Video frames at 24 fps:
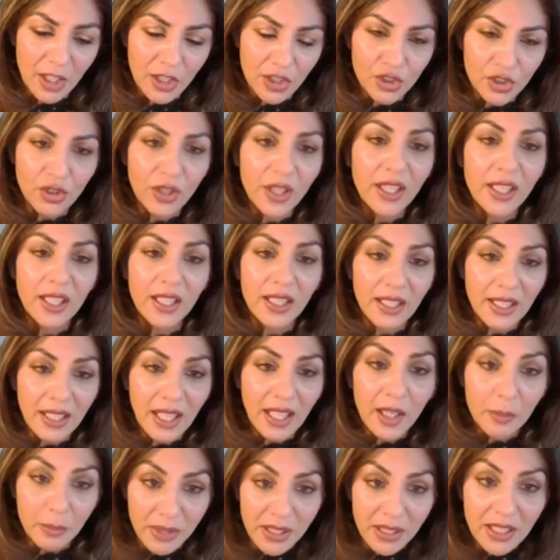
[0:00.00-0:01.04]
training
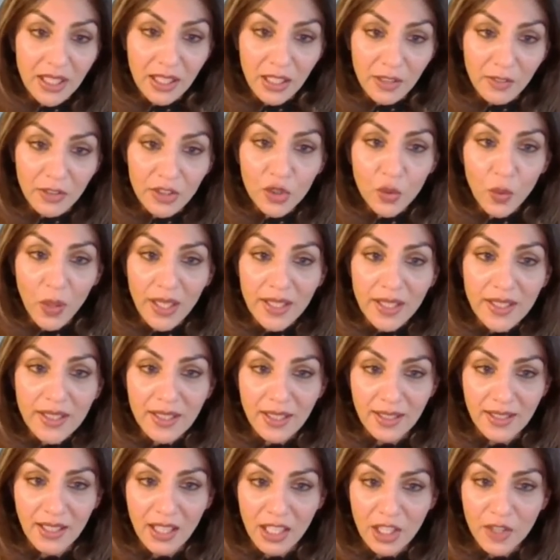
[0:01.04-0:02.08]
can be delivered quite
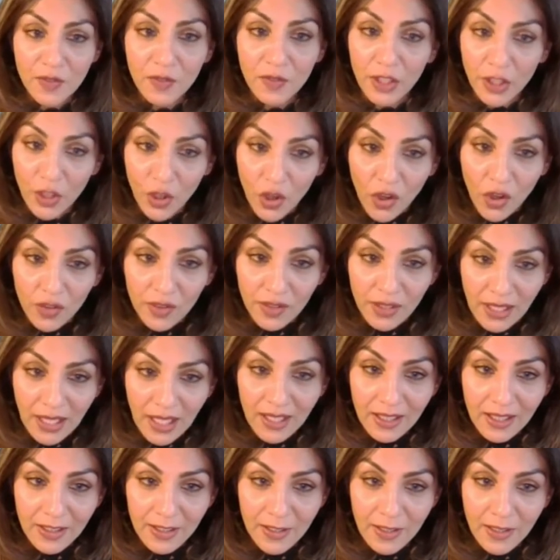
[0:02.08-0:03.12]
successfully
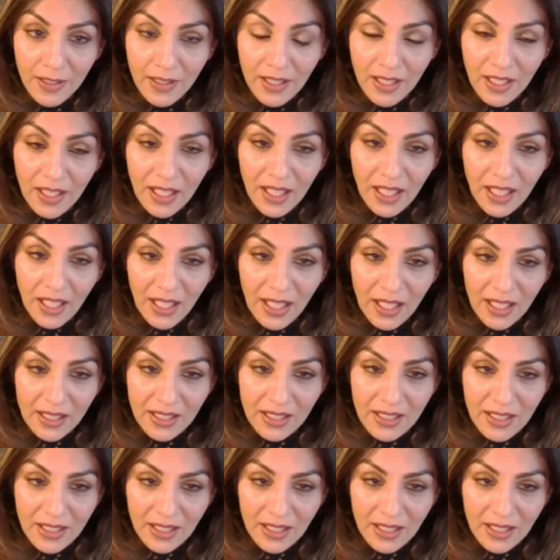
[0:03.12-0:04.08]
online and